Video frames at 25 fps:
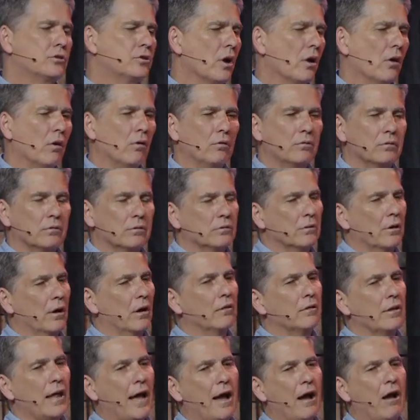Don't
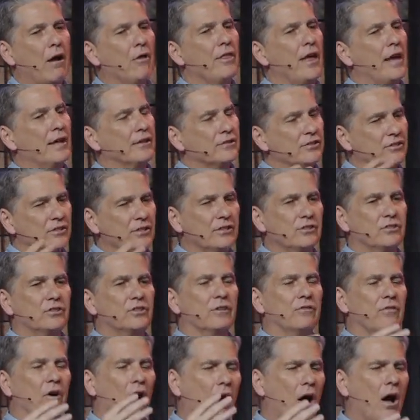allow that
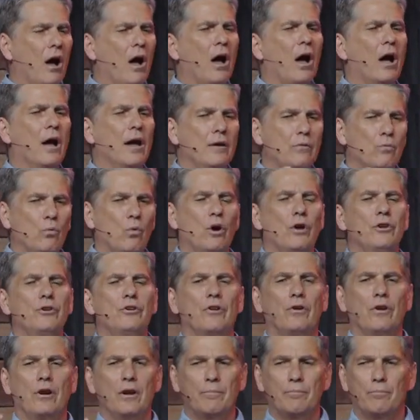sense of awe and
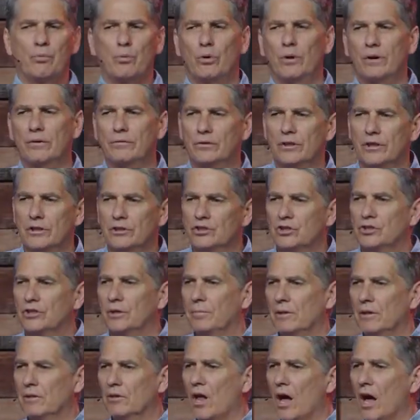wonder and privilege
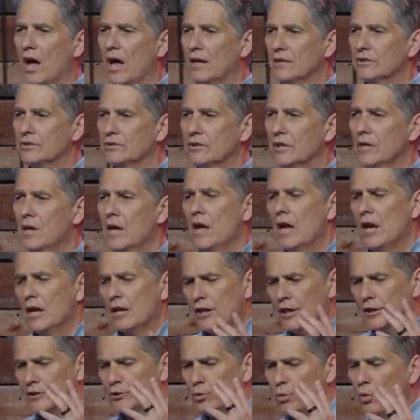to be lost.
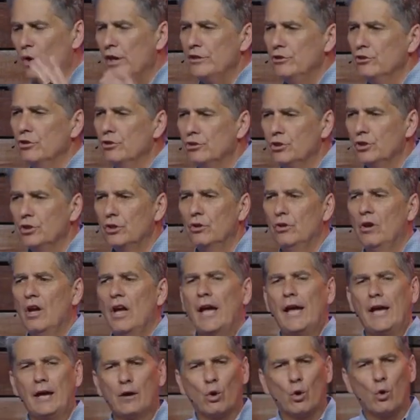Because when you do,
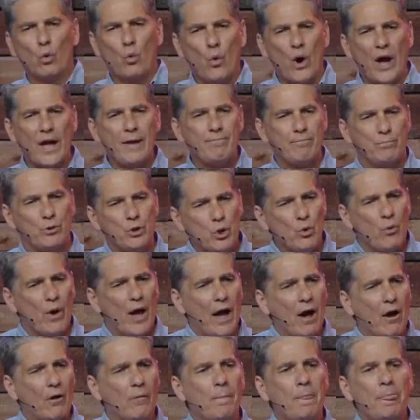it'll wipe you
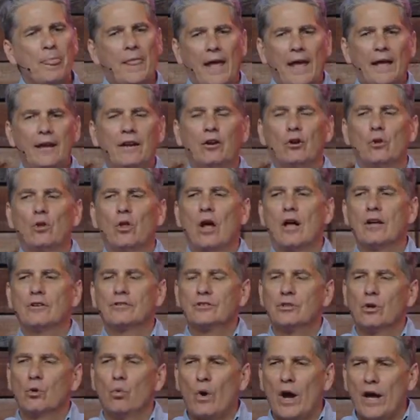out and it'll
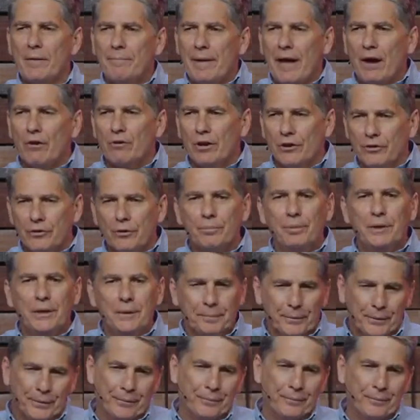also wipe out other
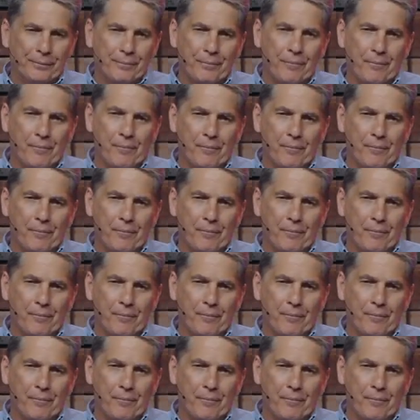people.